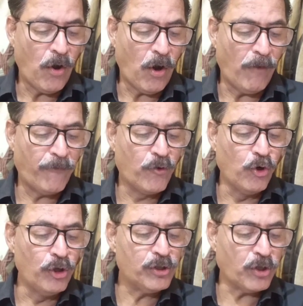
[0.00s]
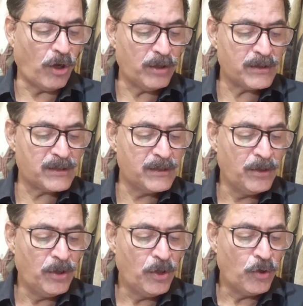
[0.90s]
of good thoughts,
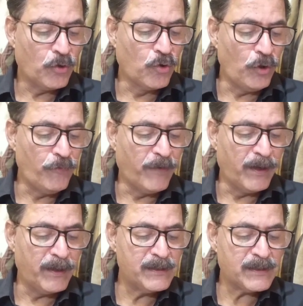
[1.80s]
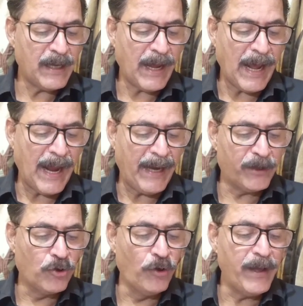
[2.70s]
good words,
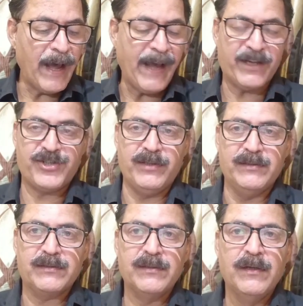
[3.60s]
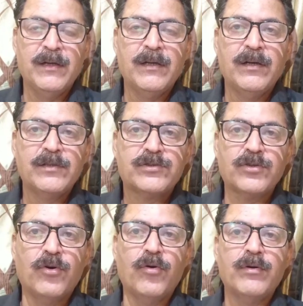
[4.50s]
and good actions.
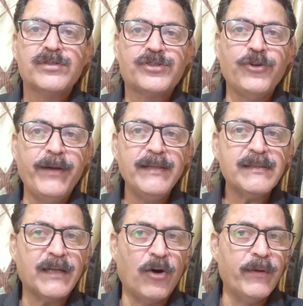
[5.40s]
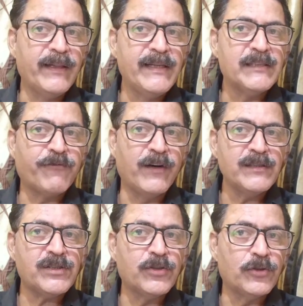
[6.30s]
So students, now in these
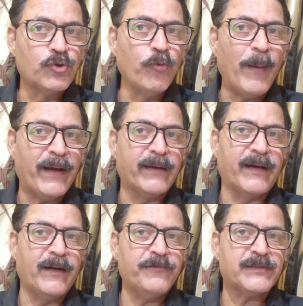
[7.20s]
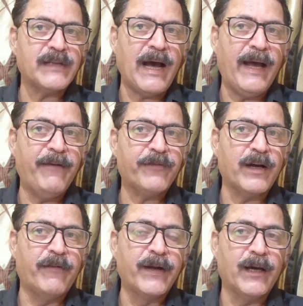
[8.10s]
first 2 paragraphs I have
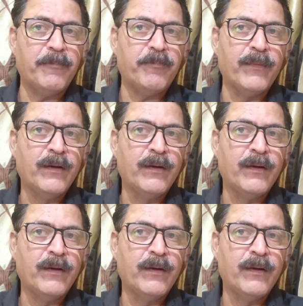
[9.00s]
covered up